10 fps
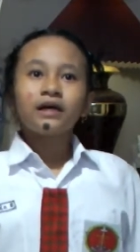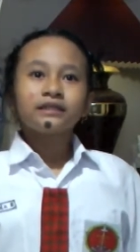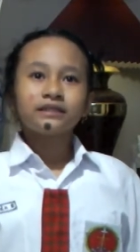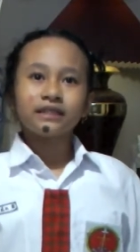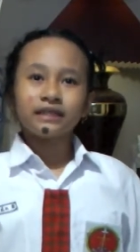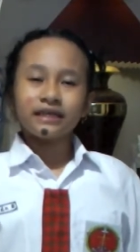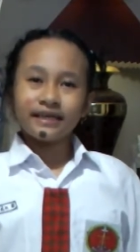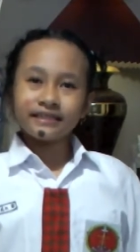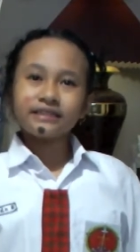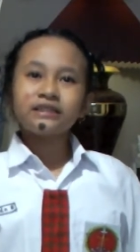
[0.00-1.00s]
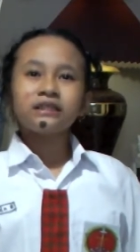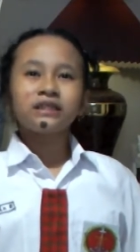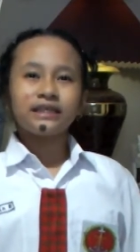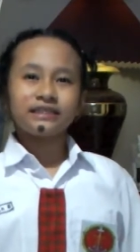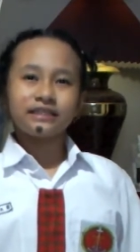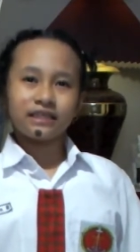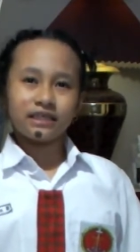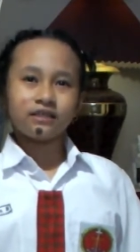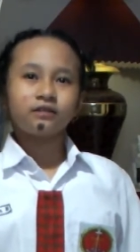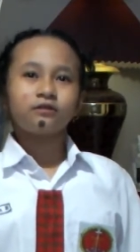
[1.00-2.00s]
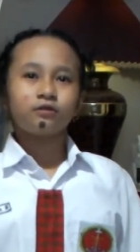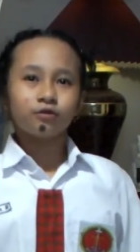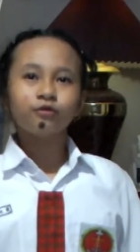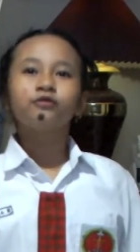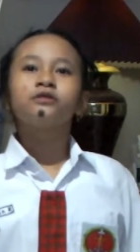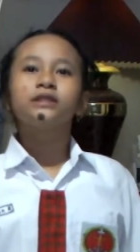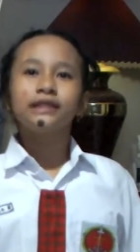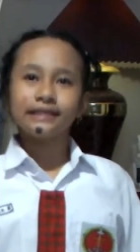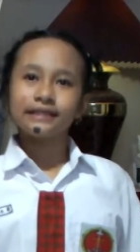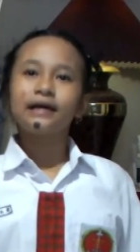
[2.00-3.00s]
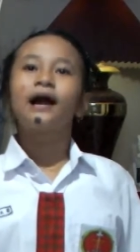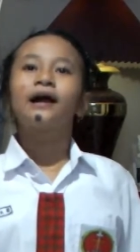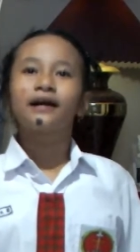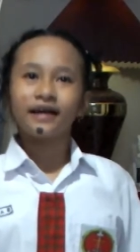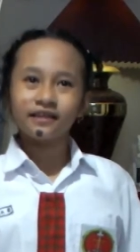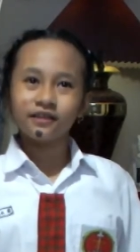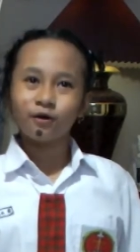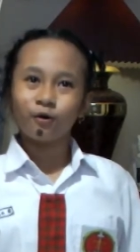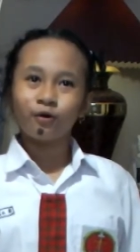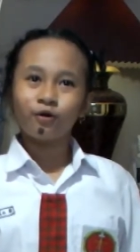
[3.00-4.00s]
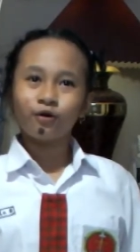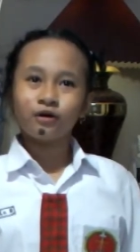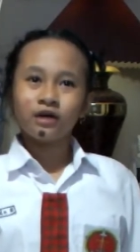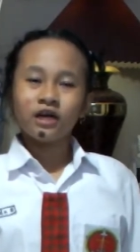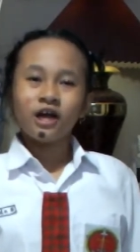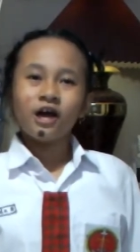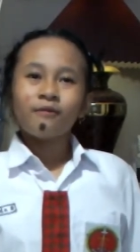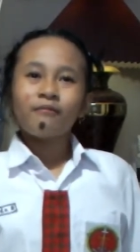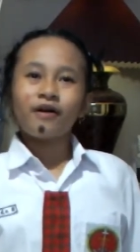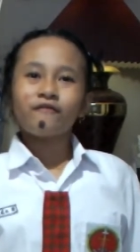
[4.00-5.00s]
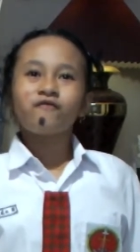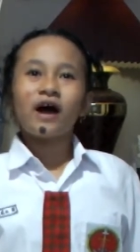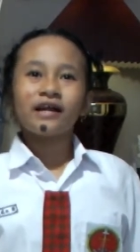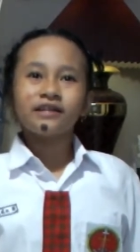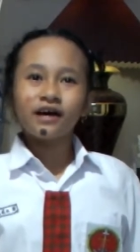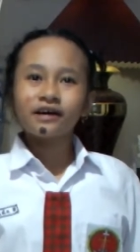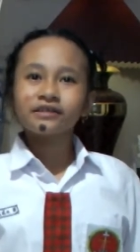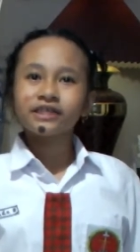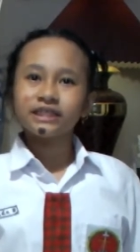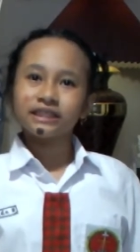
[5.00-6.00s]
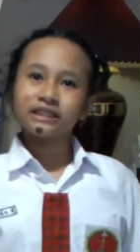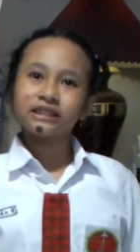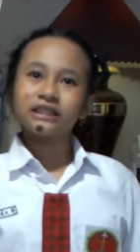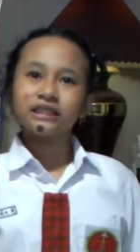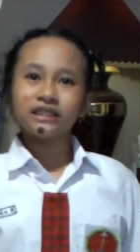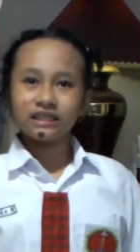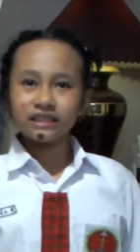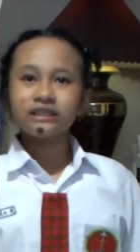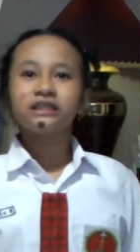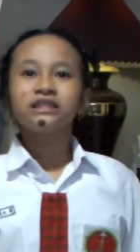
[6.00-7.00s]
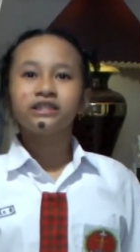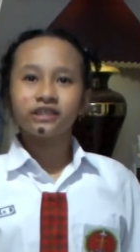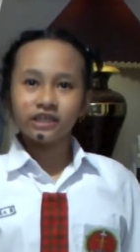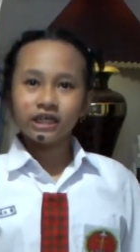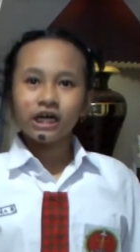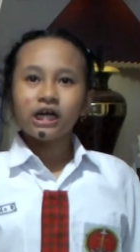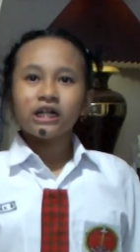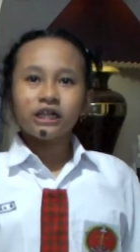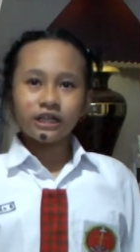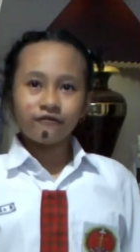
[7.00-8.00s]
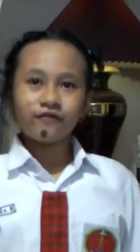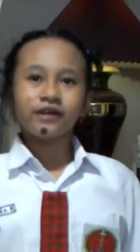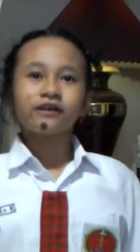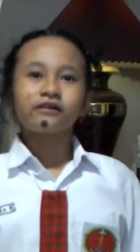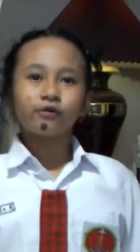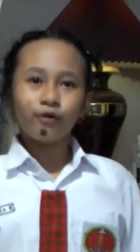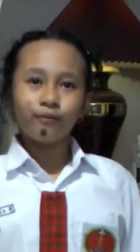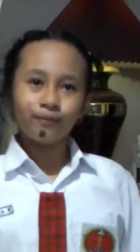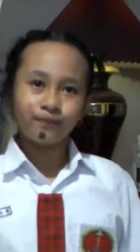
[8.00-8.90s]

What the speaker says: She is listening to the radio. My father is in the living room.